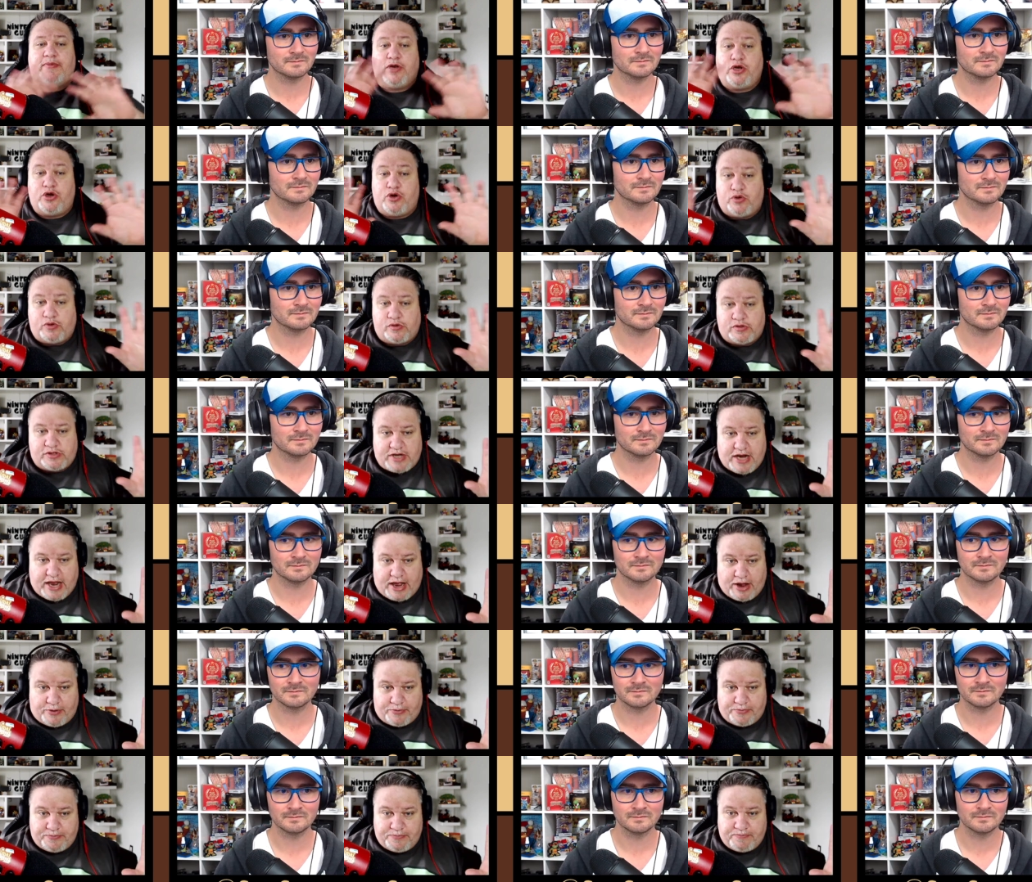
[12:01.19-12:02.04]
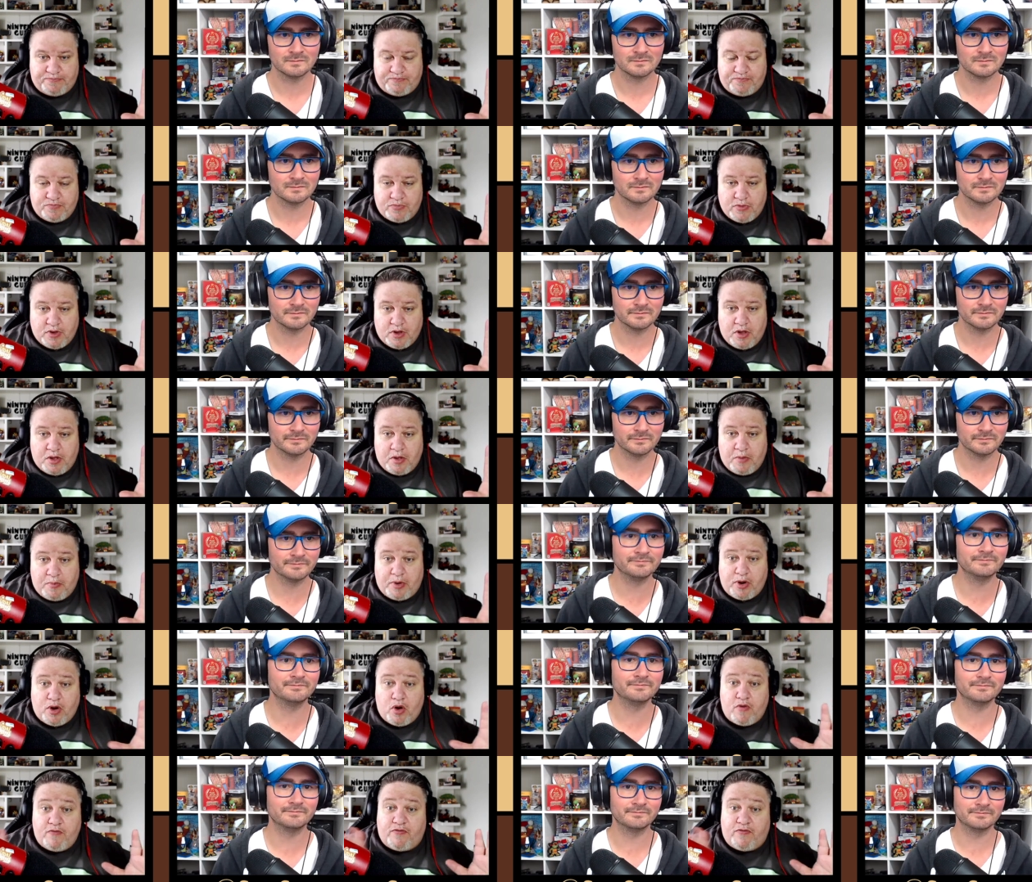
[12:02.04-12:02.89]
Speaker 1: news now. But
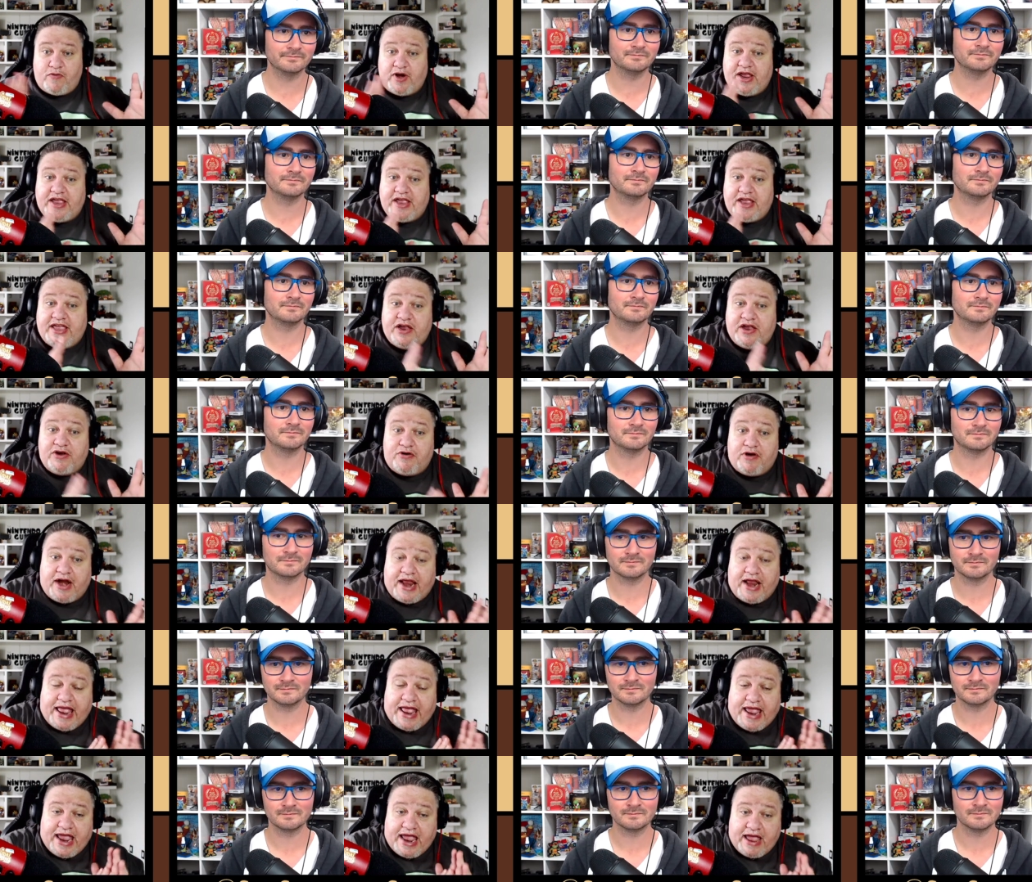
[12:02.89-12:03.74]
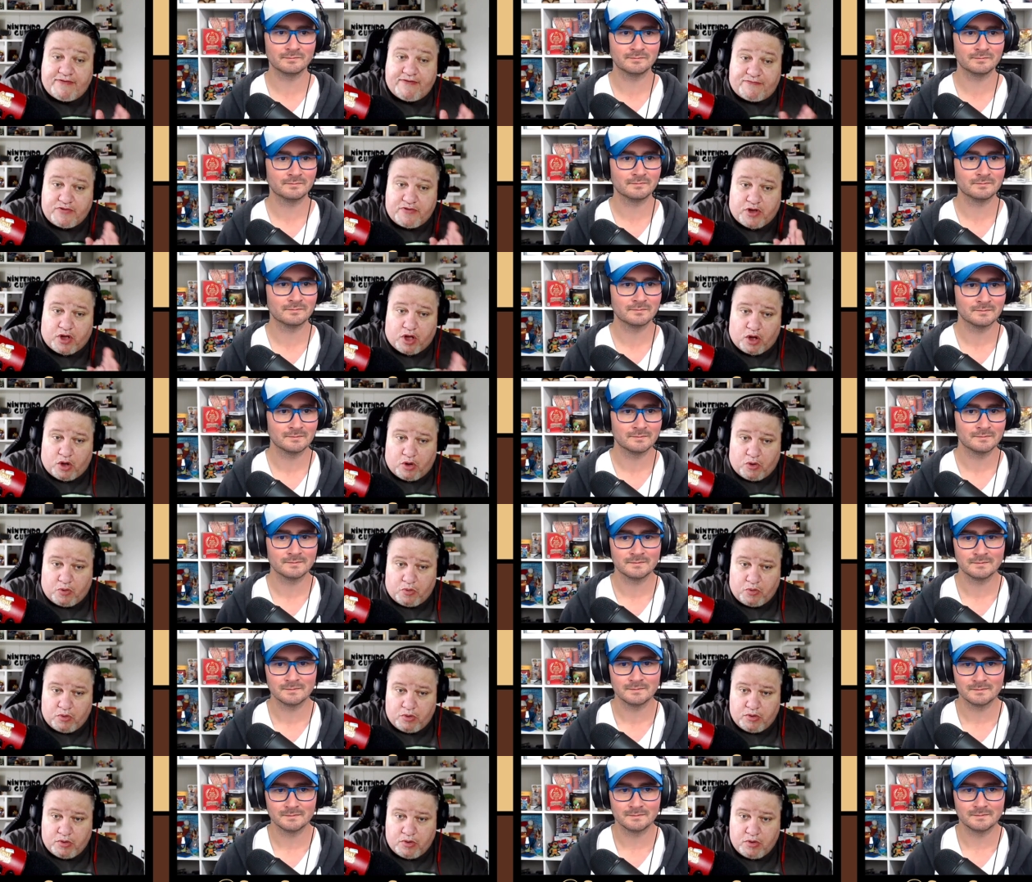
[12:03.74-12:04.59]
mm. over a year and a half ago,
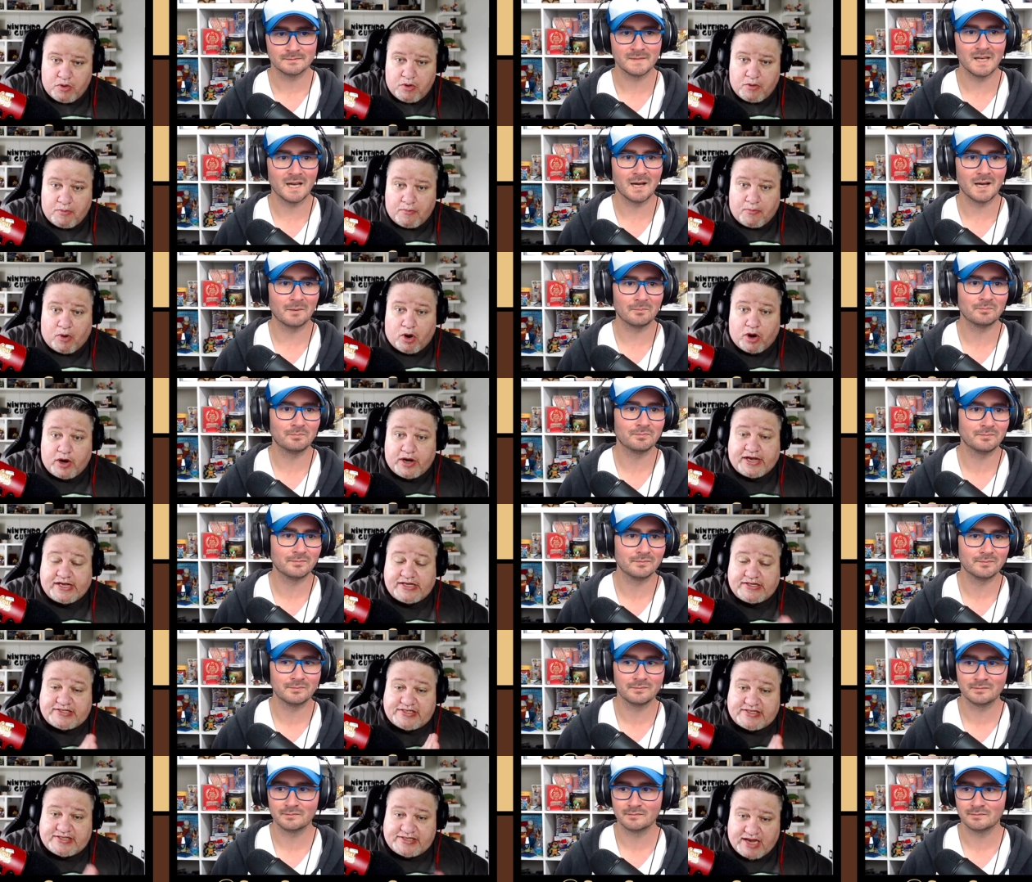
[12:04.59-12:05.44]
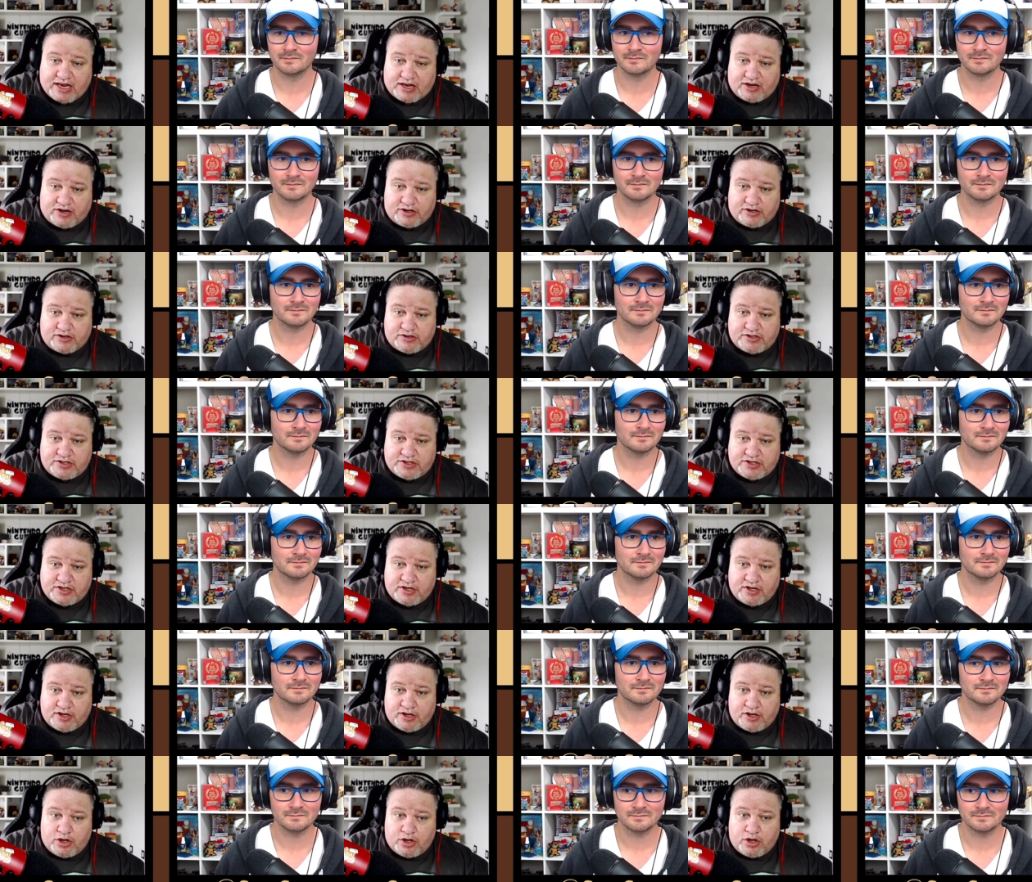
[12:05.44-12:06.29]
yeah. Marcus Sellers
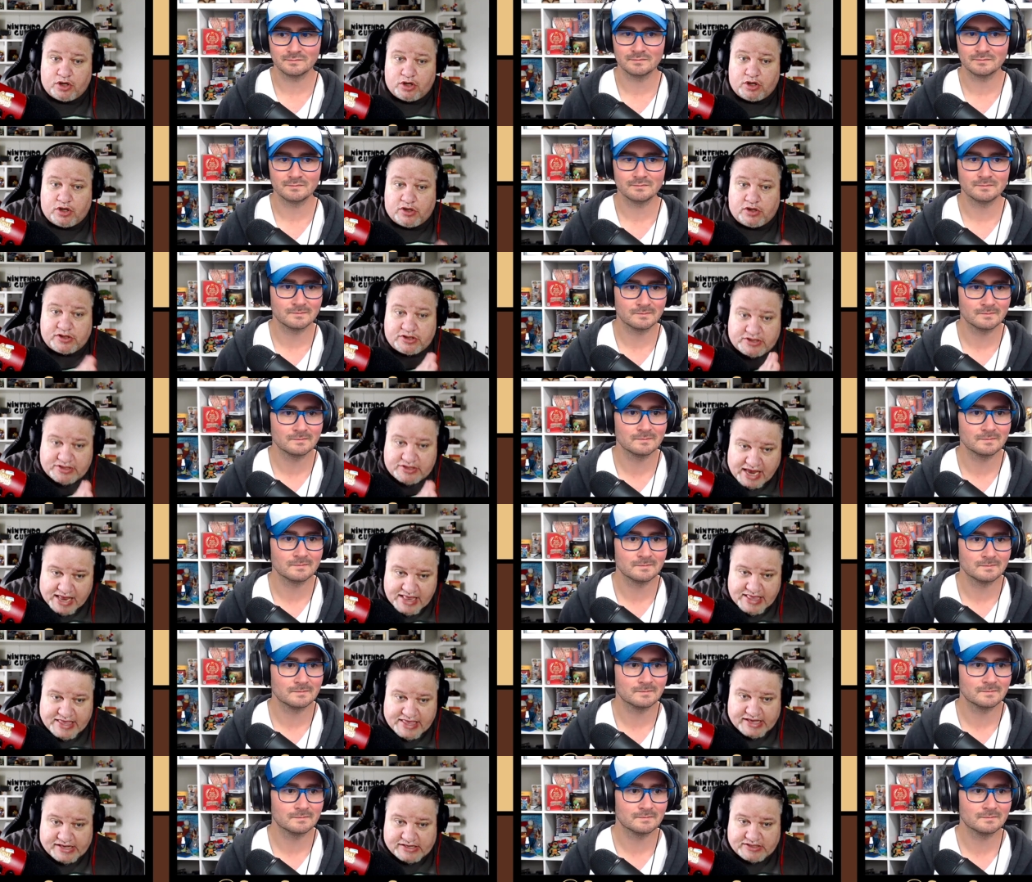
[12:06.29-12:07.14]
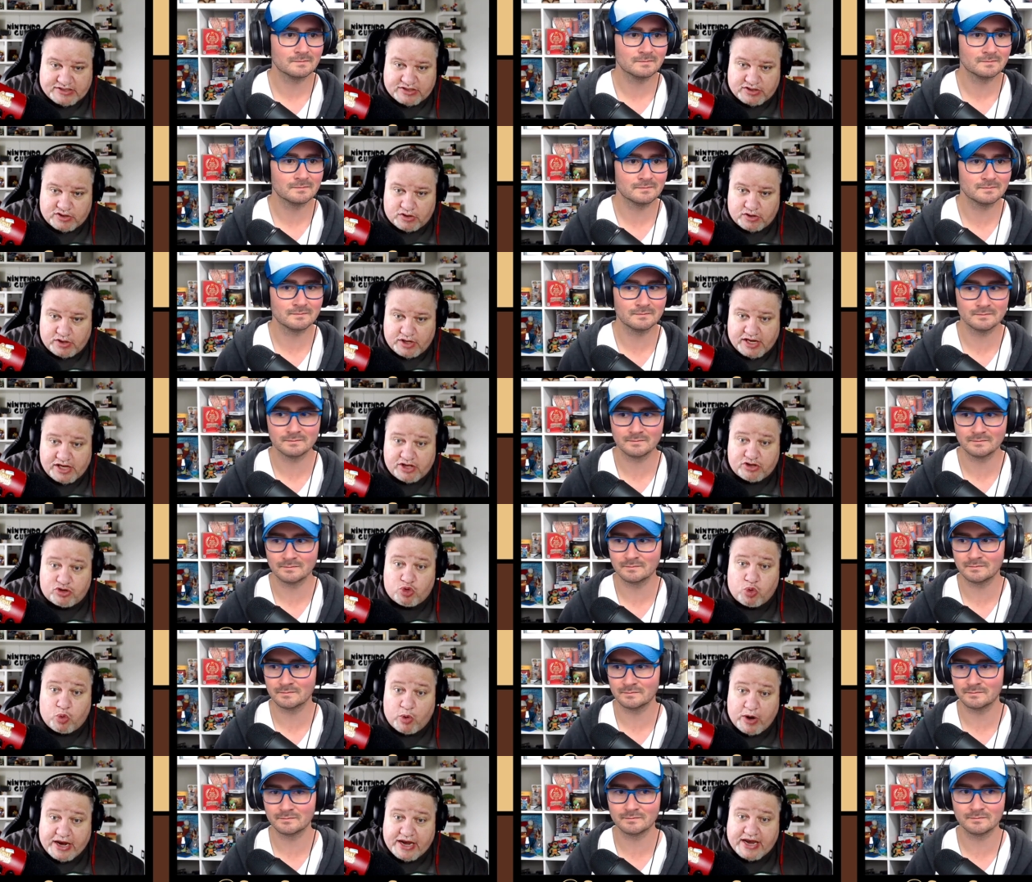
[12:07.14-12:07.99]
said this he
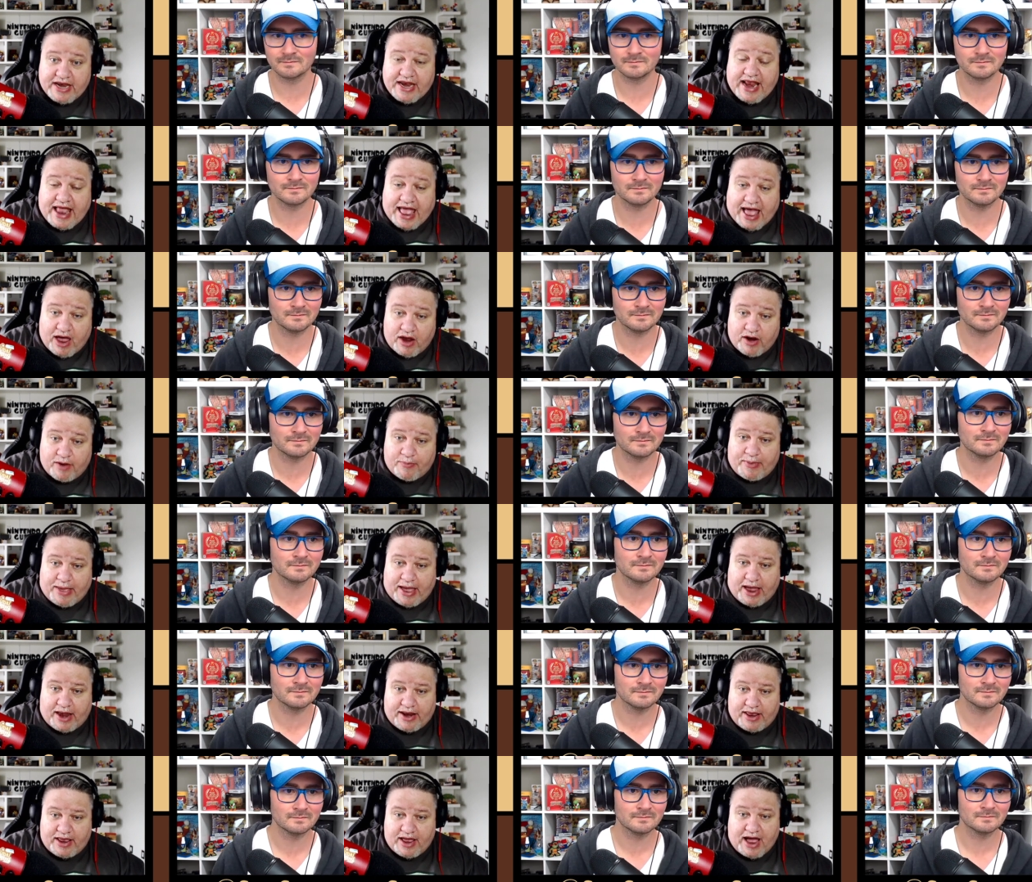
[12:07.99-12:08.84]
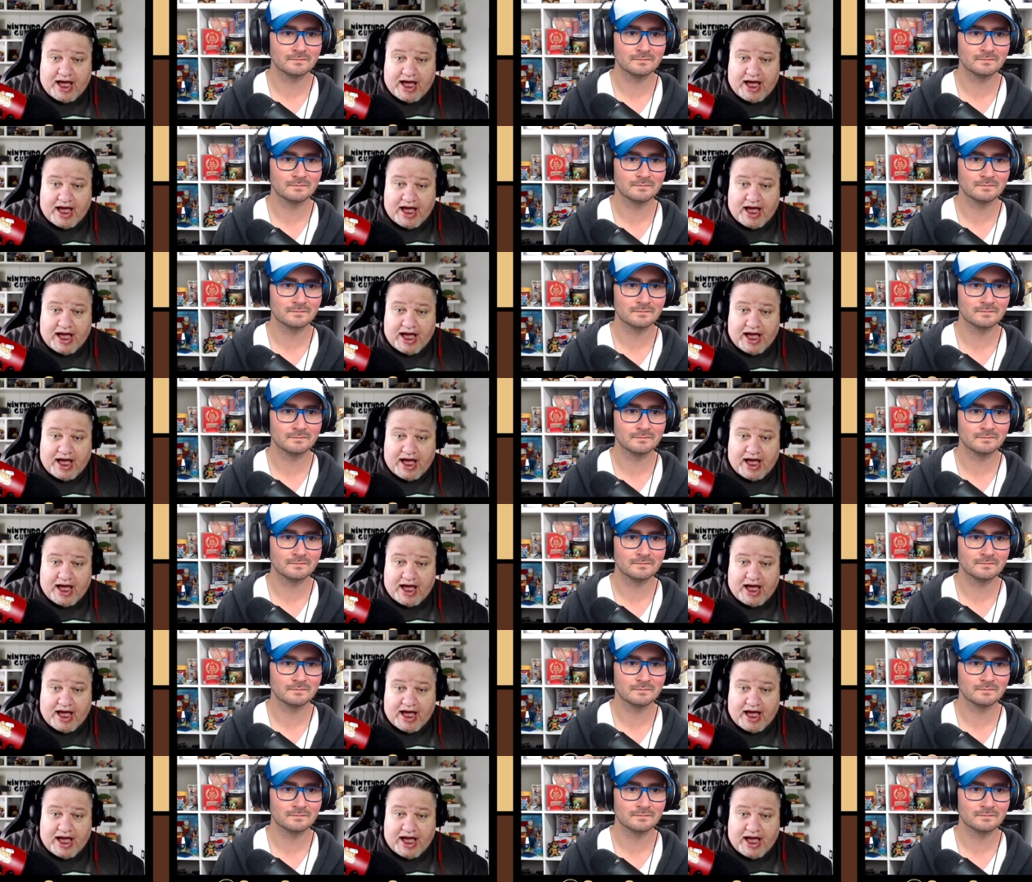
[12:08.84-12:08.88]
tweeted out about it.